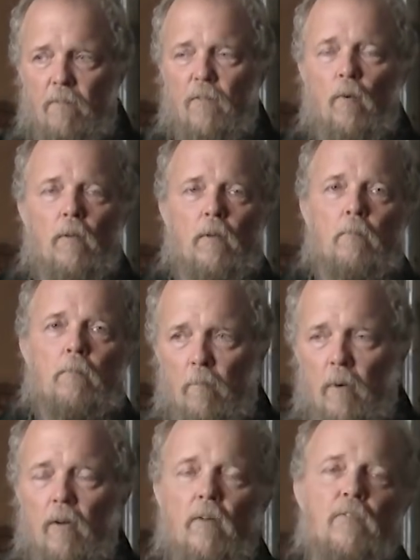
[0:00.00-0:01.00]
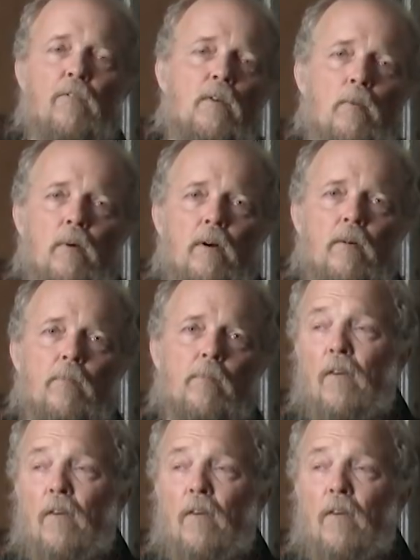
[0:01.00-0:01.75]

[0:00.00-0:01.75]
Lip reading: for them, of my own free will.